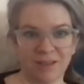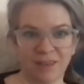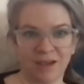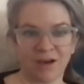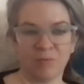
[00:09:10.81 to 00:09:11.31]

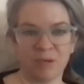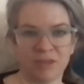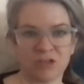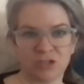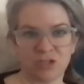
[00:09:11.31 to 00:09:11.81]
there, but
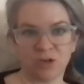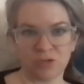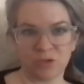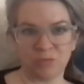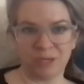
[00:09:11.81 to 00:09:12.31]
there should
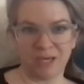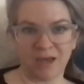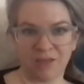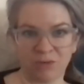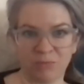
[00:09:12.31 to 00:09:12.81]
also be
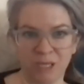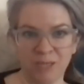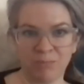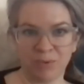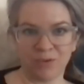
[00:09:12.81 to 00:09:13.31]
other
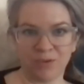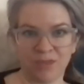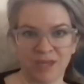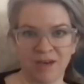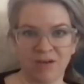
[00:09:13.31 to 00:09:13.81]
people
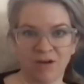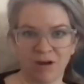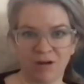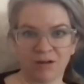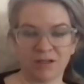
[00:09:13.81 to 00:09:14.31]
that
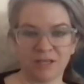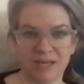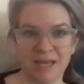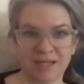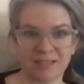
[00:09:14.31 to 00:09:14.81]
are
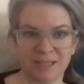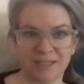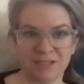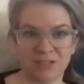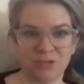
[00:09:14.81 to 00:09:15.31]

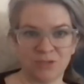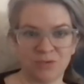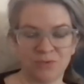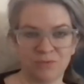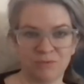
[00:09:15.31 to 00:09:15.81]
connected
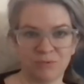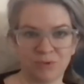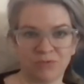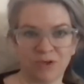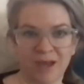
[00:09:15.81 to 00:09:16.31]
to
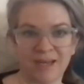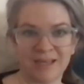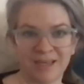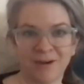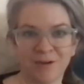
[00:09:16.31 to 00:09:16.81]
providing
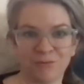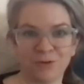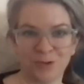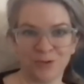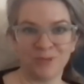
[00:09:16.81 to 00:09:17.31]
care for
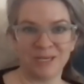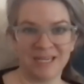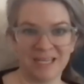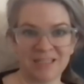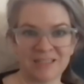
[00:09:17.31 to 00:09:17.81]
human
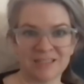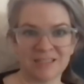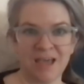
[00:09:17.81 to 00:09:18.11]
needs.